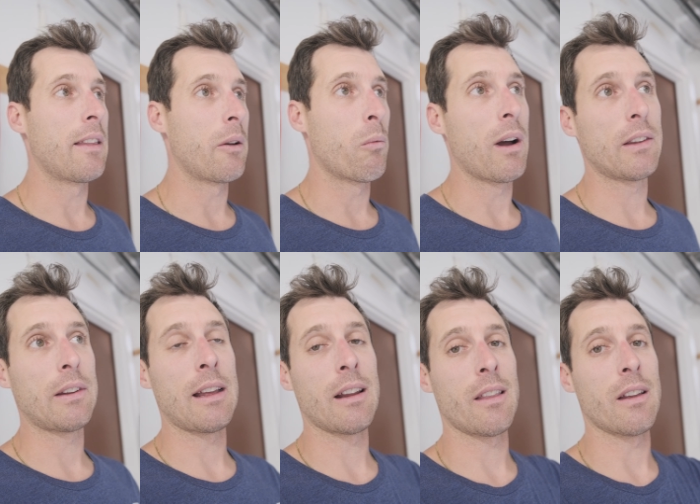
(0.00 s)
then wet
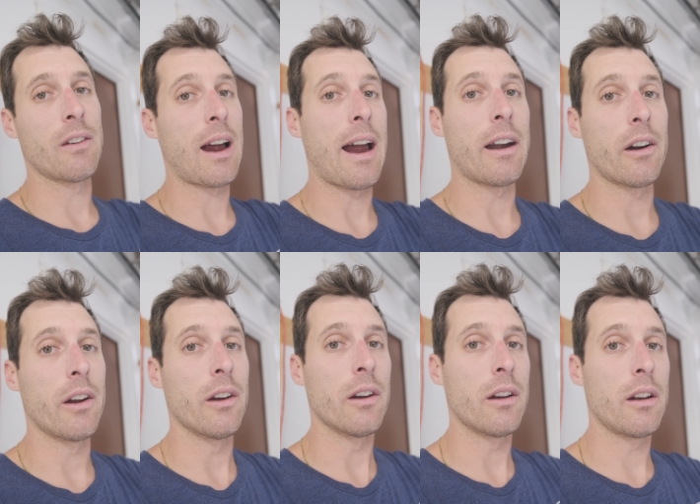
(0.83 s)
sanding the entire
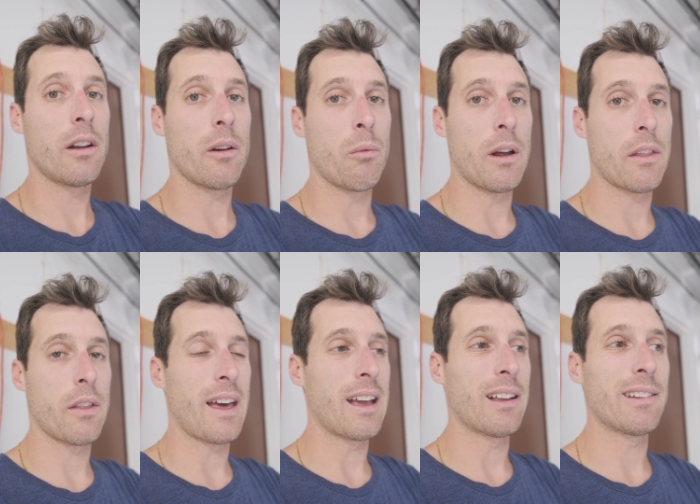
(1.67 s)
hood with
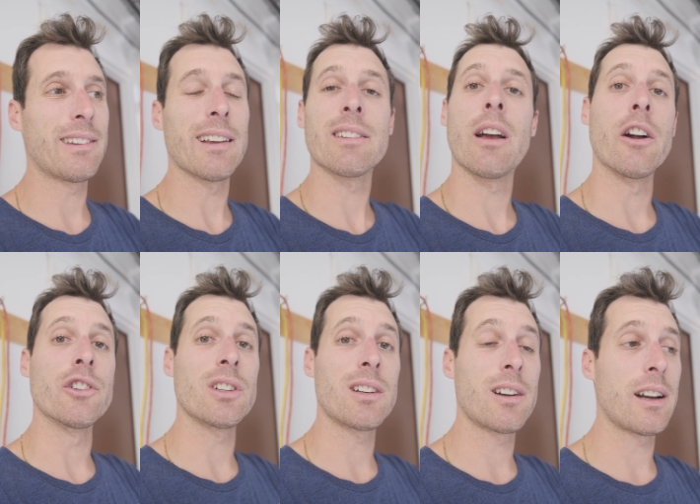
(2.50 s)
like
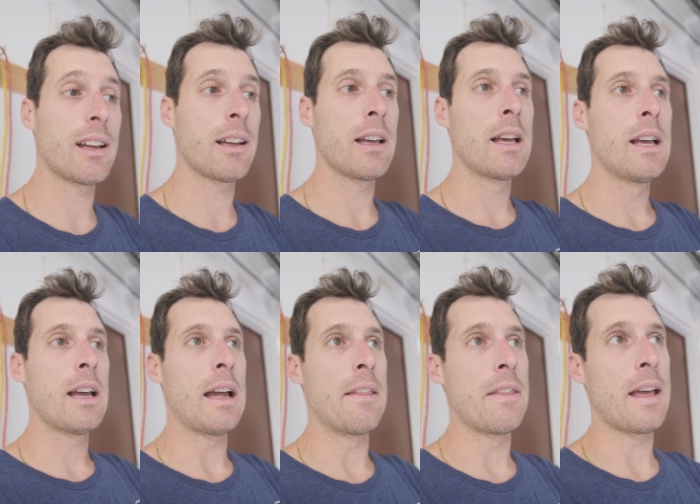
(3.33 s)
600 grit
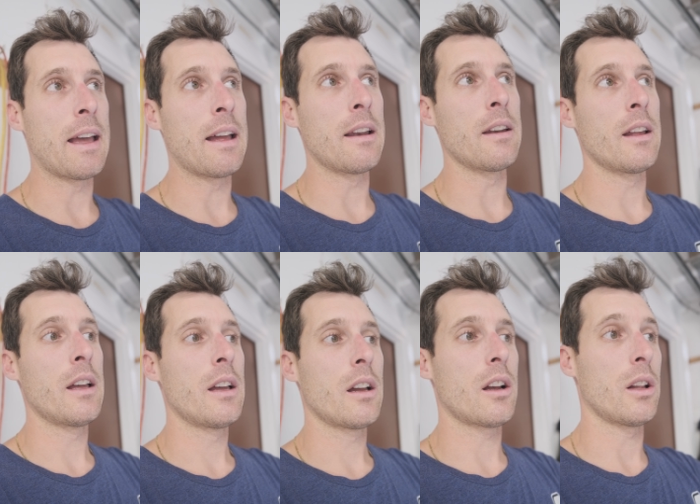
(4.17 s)
and then
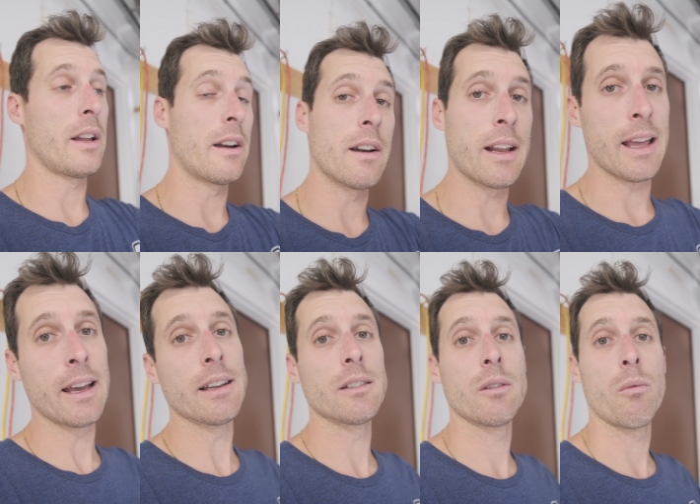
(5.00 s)
clearing
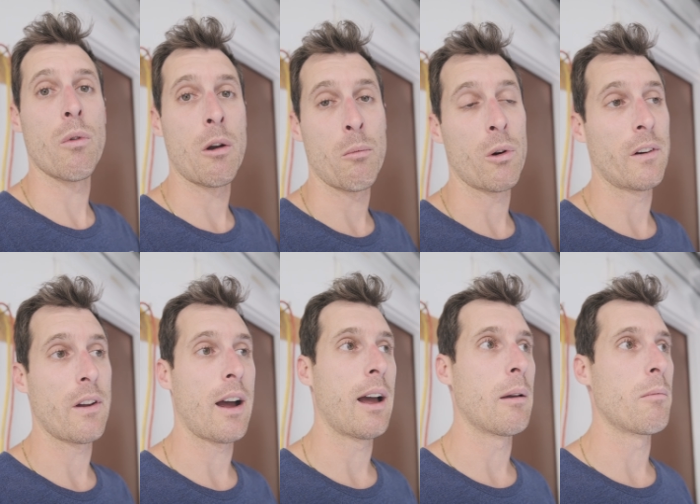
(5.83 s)
it one more
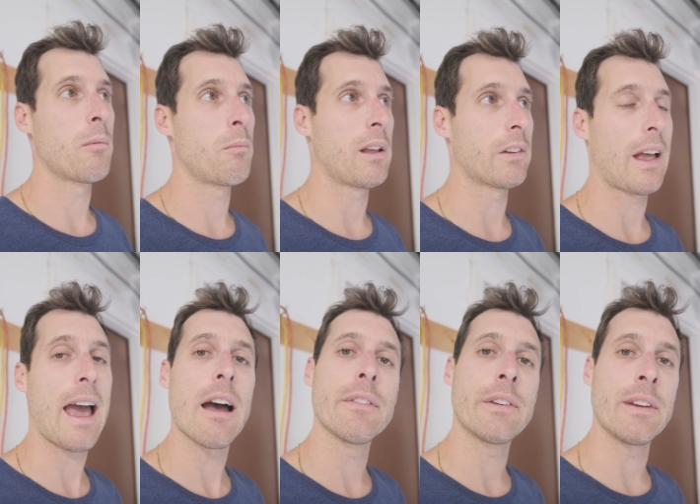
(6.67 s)
time. Because I
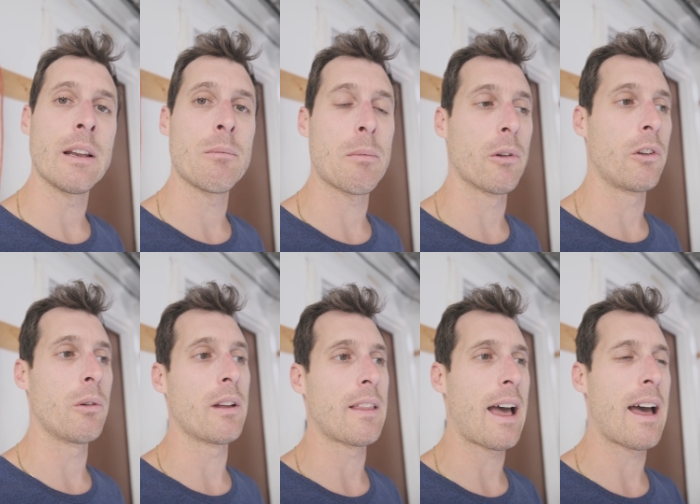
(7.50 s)
have seen people
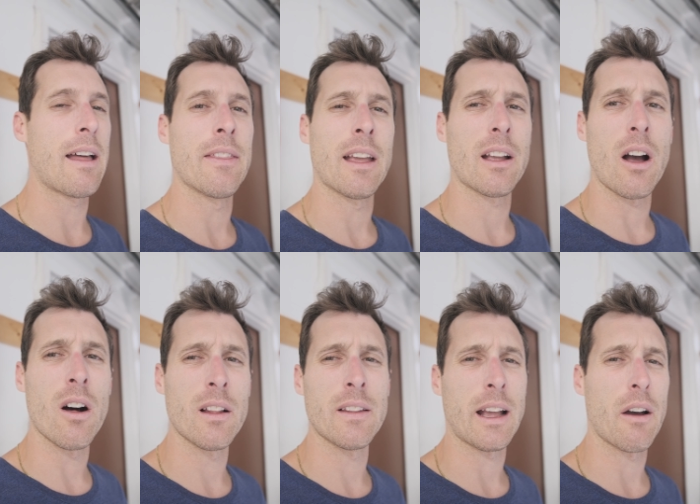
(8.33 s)
doing that and they
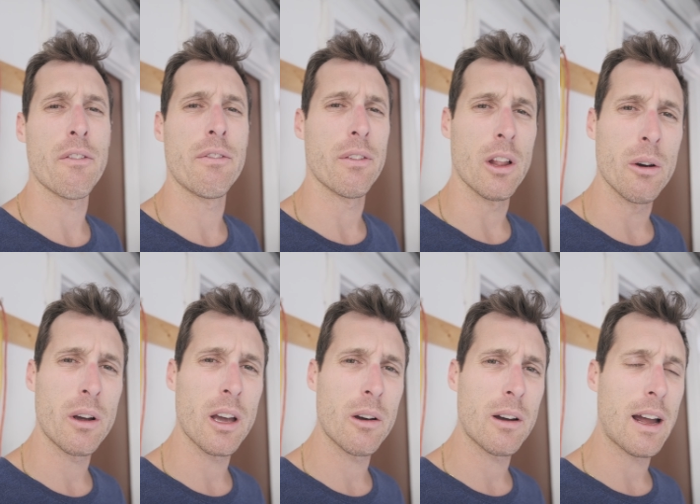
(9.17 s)
call it like a flow
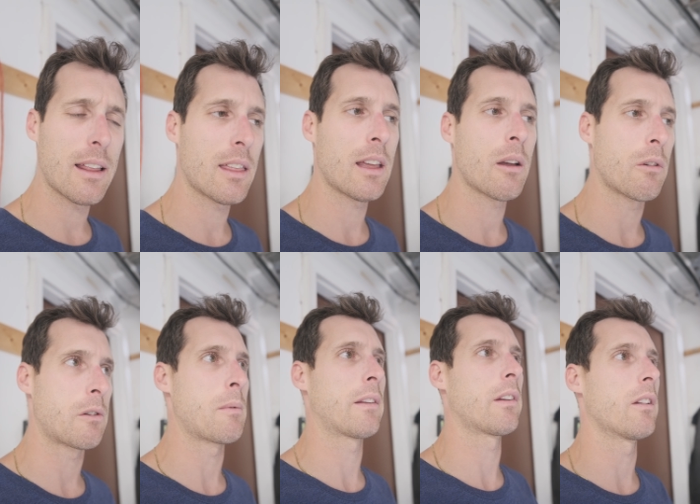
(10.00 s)
coat, I think,
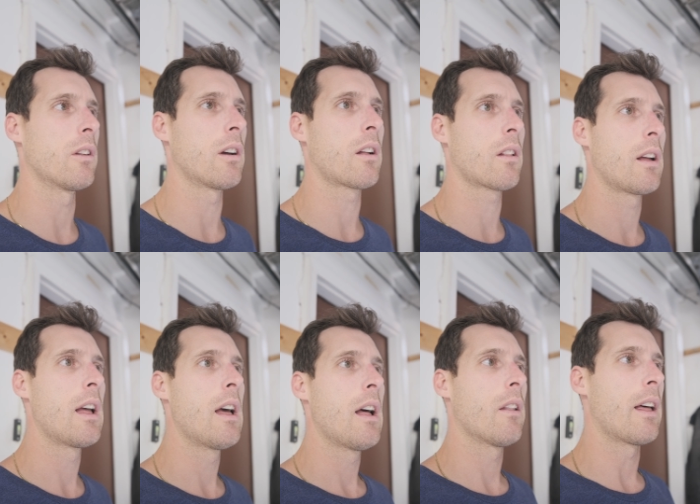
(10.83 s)
which makes it look
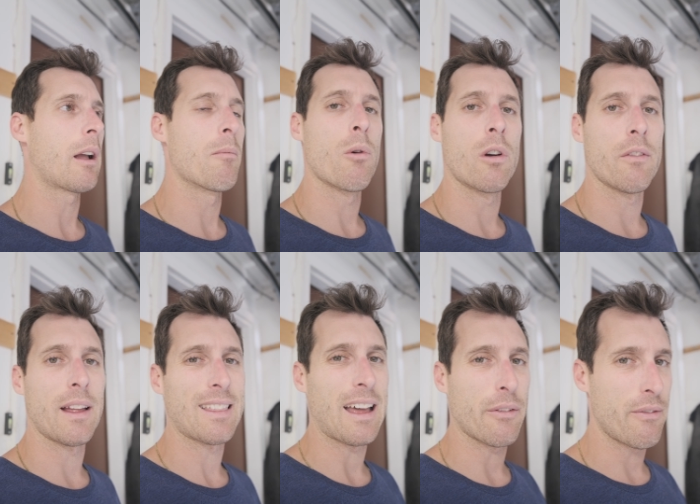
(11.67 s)
like more of
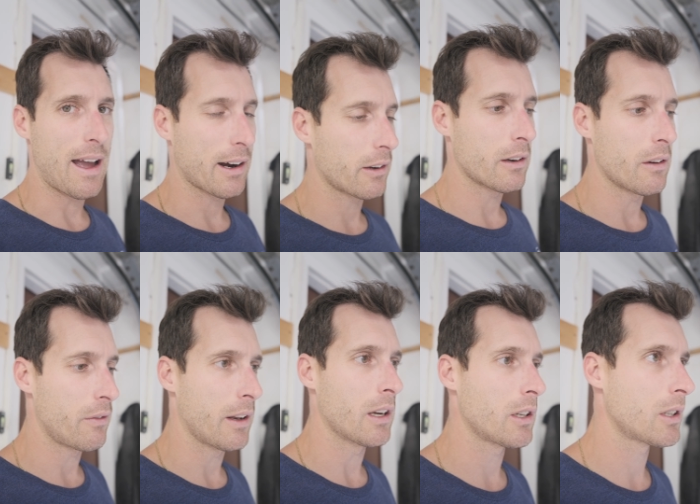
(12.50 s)
like that factory
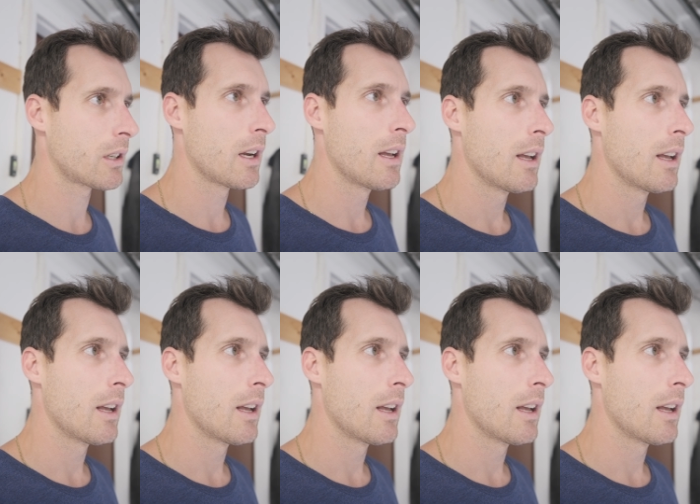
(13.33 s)
finish.